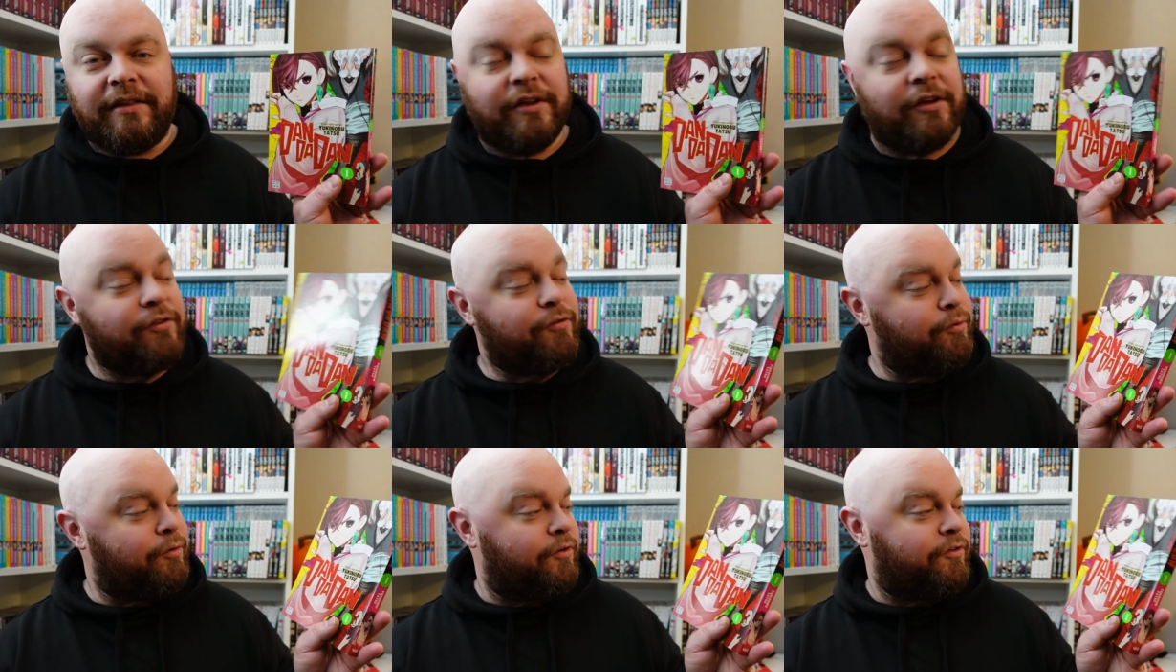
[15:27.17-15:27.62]

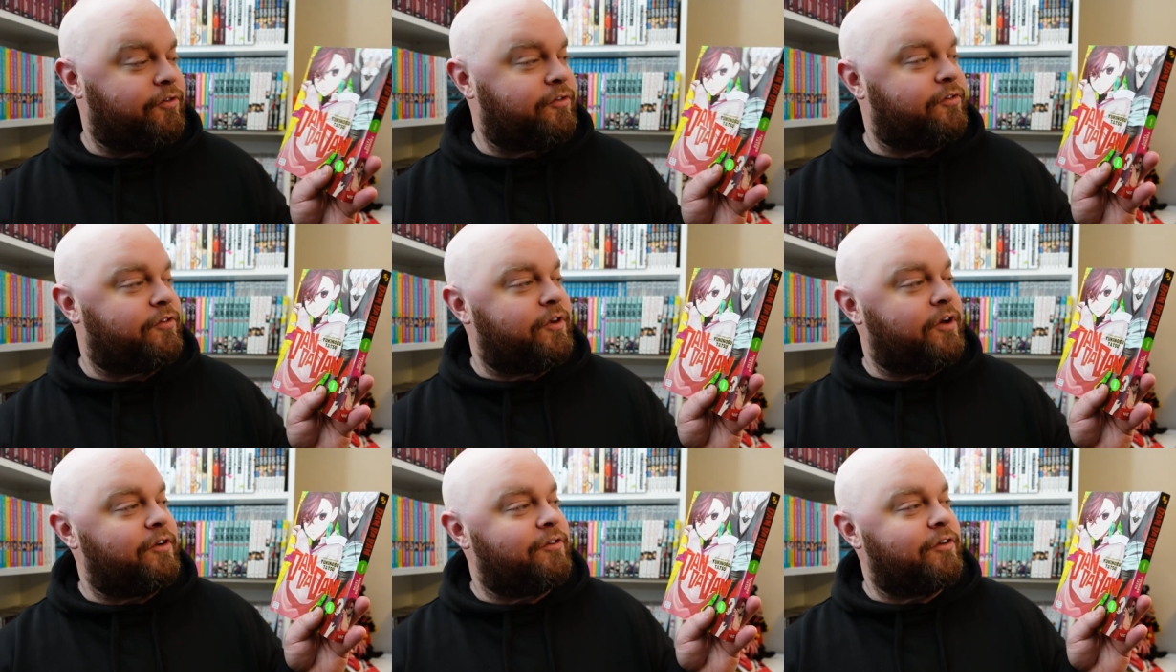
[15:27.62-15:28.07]
This was
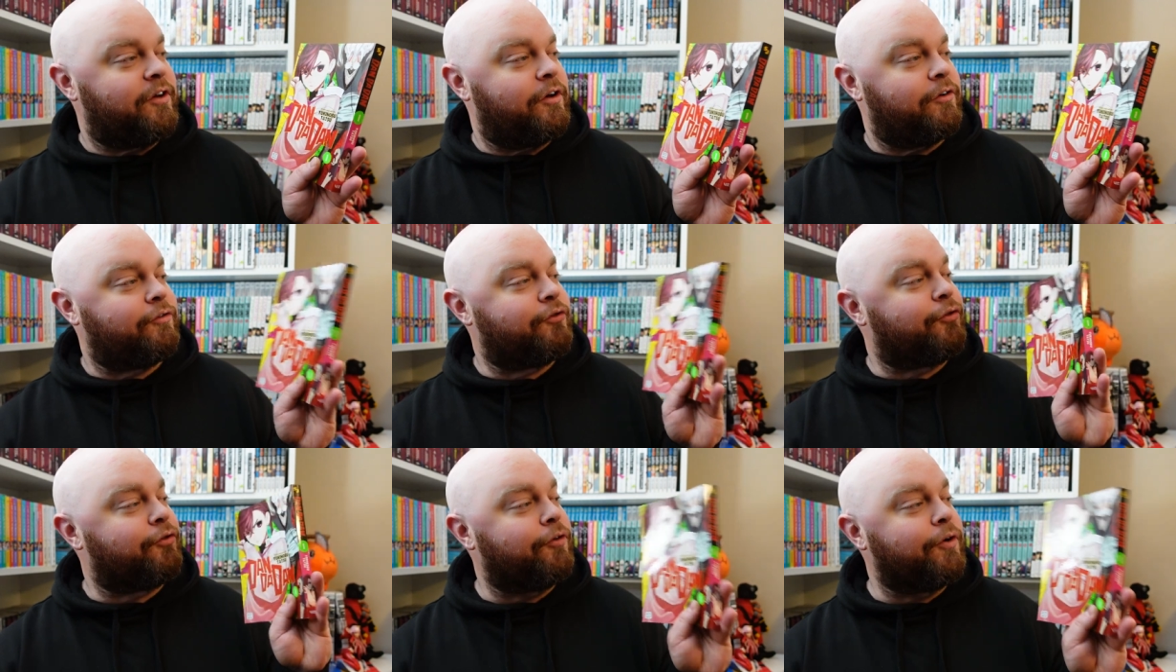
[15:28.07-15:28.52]
such a
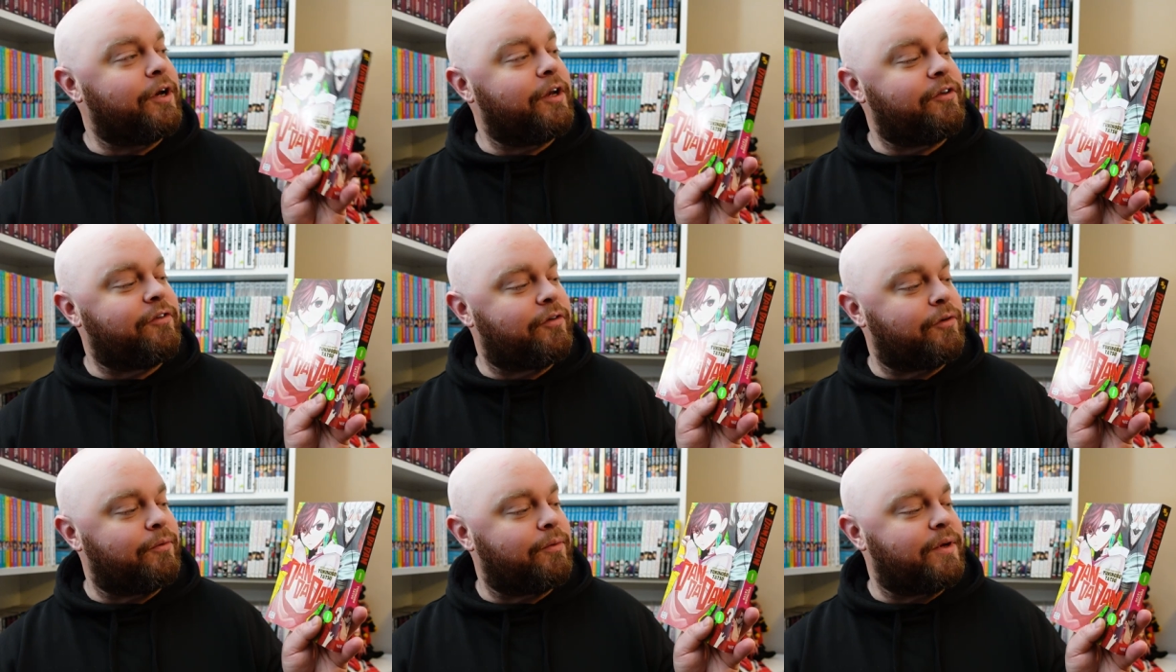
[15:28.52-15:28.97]
treat
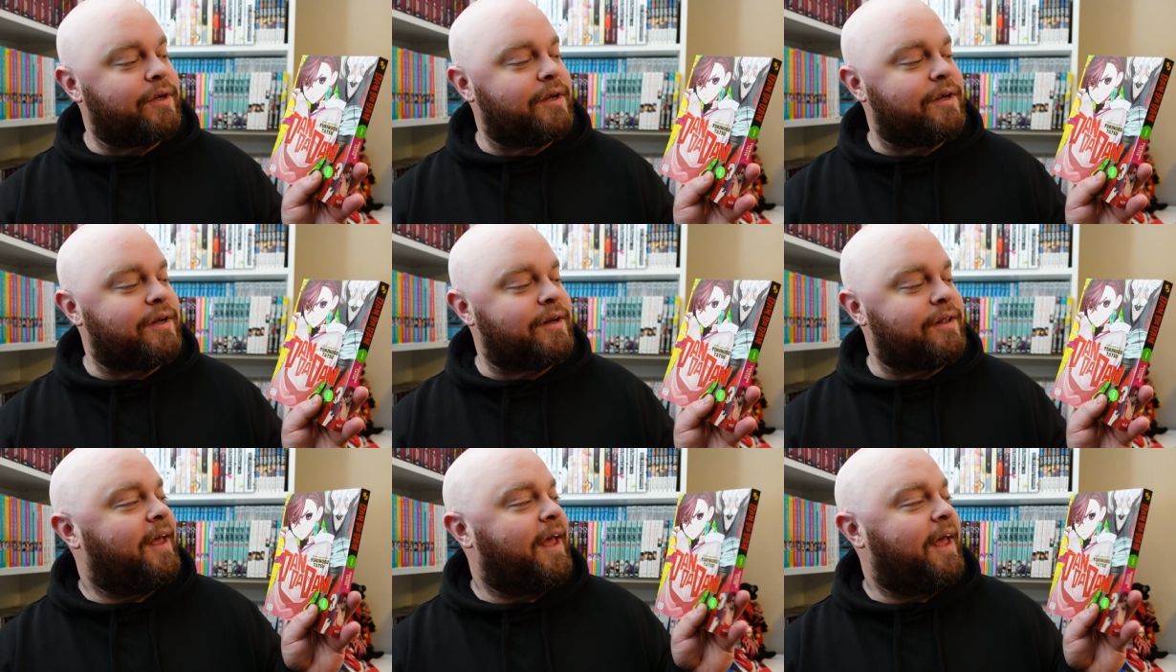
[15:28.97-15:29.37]
to read.